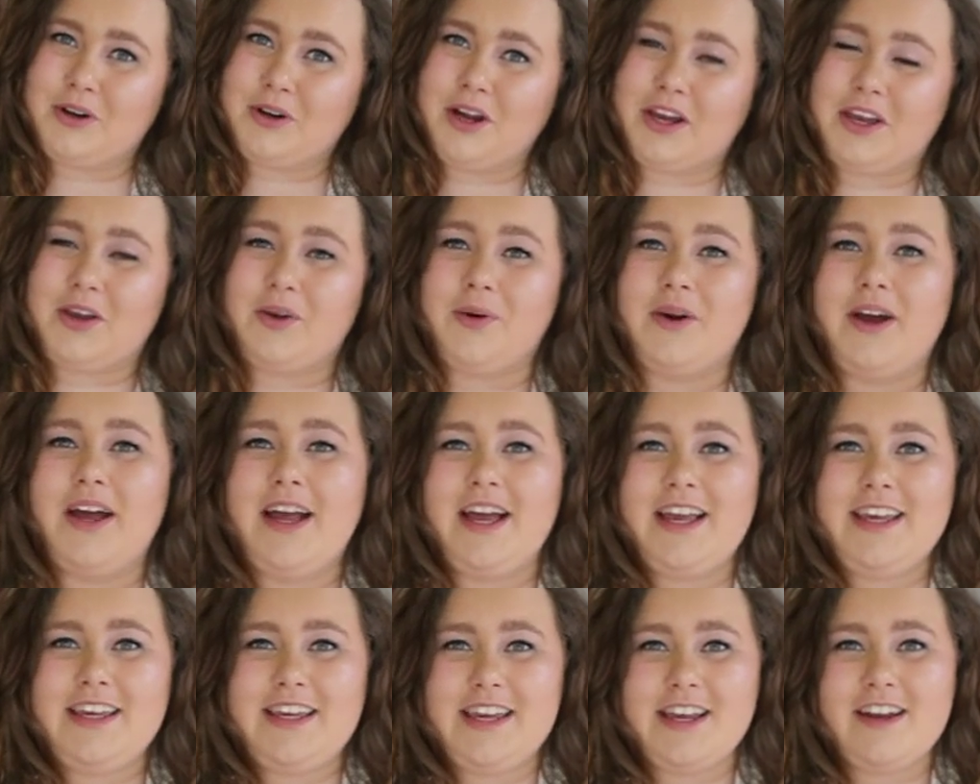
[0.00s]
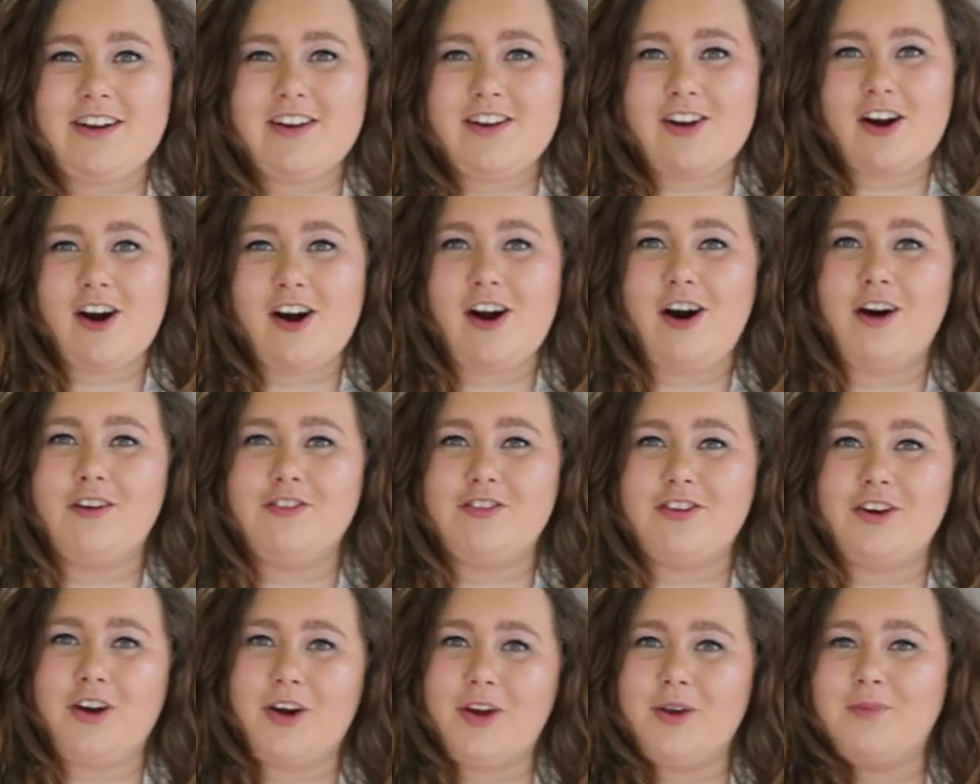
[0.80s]
I quit a year and a half
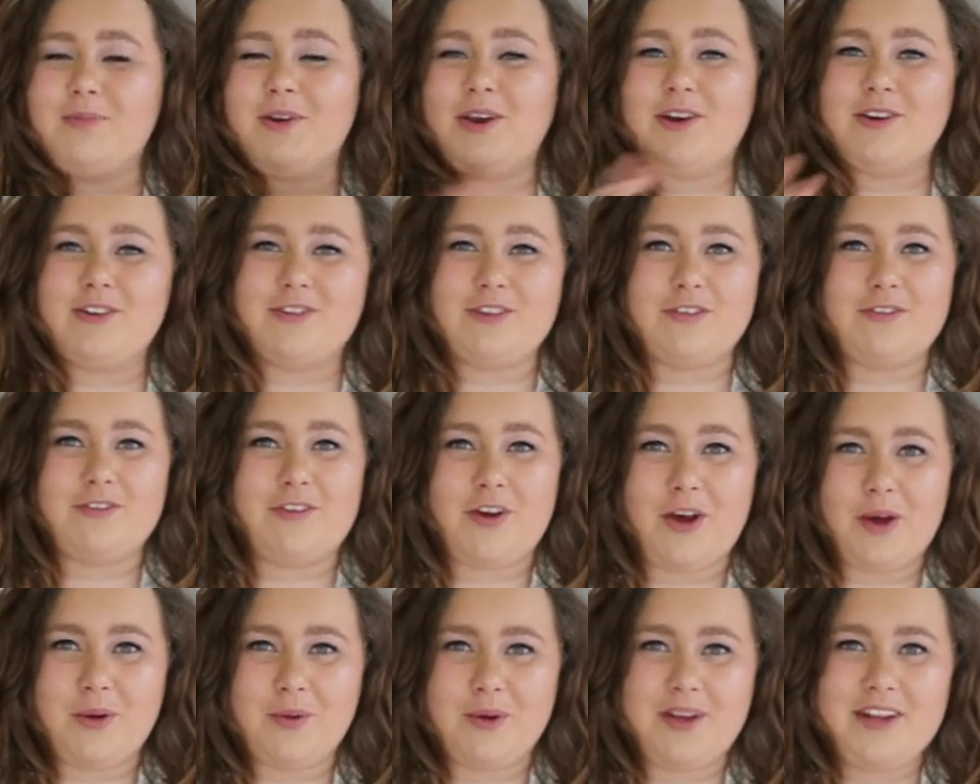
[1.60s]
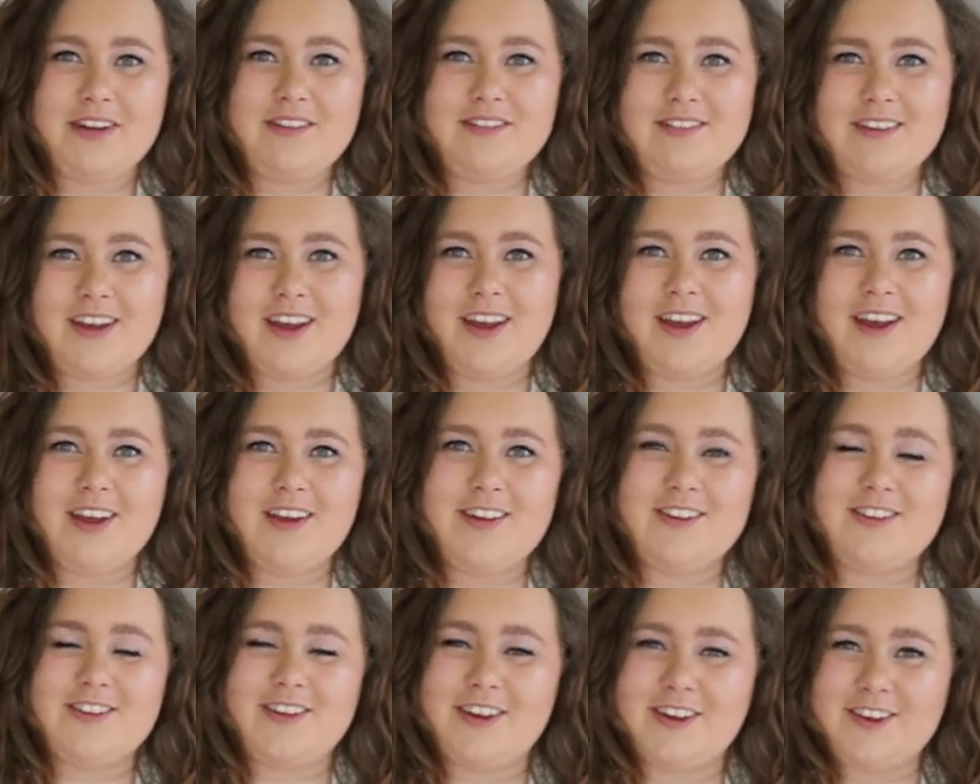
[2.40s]
ago because of Owen.
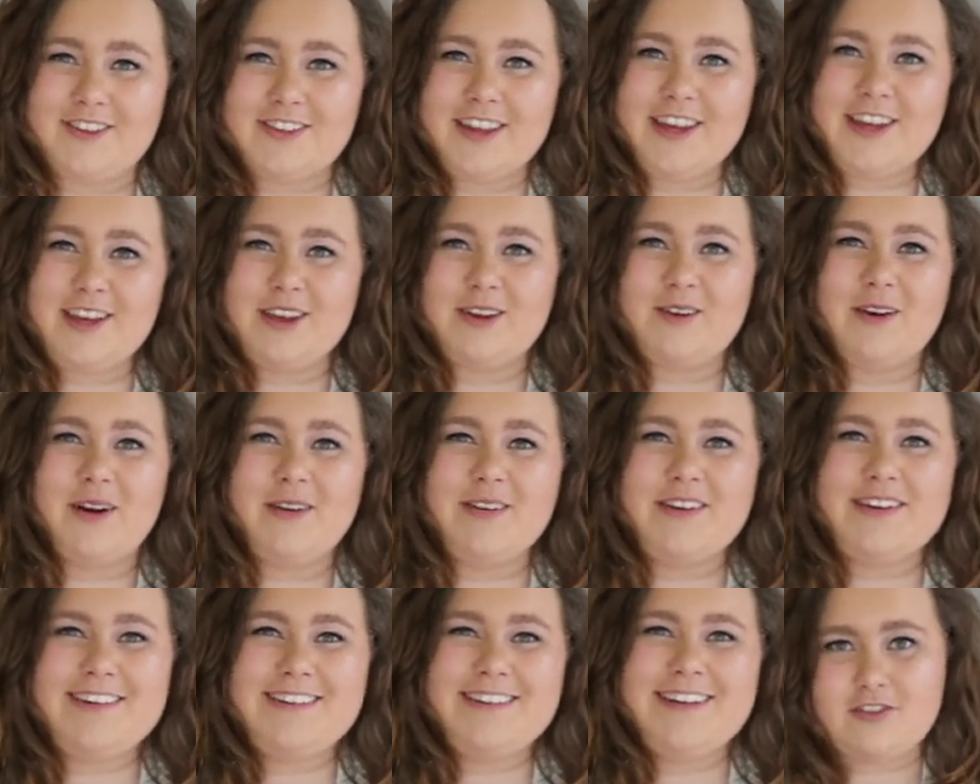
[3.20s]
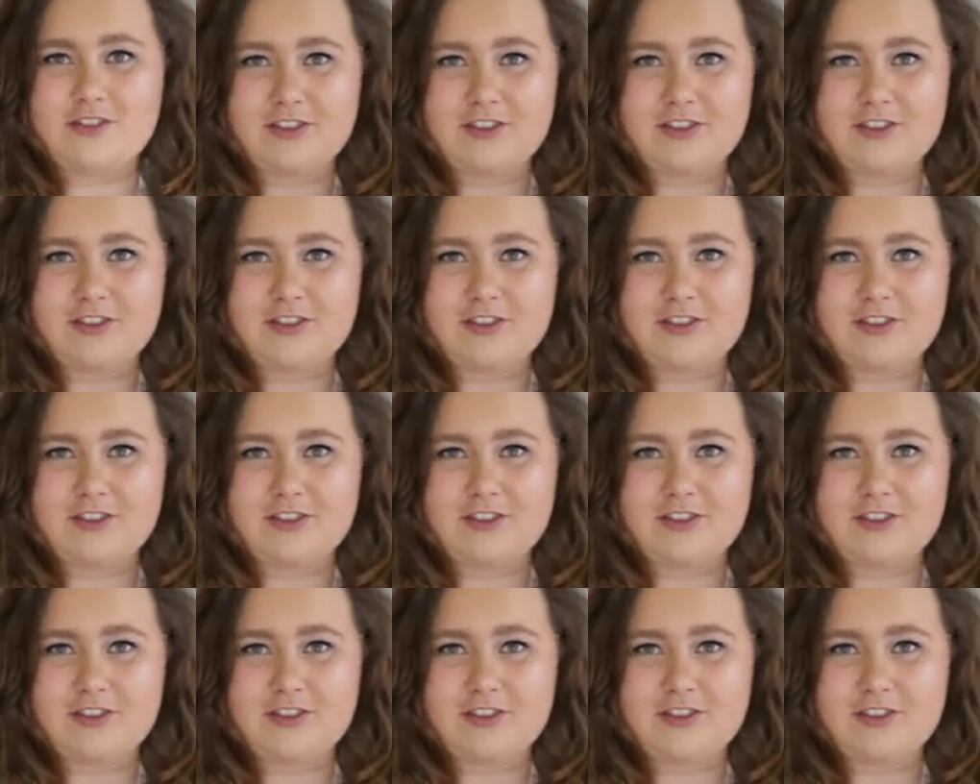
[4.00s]
So thank you, Owen.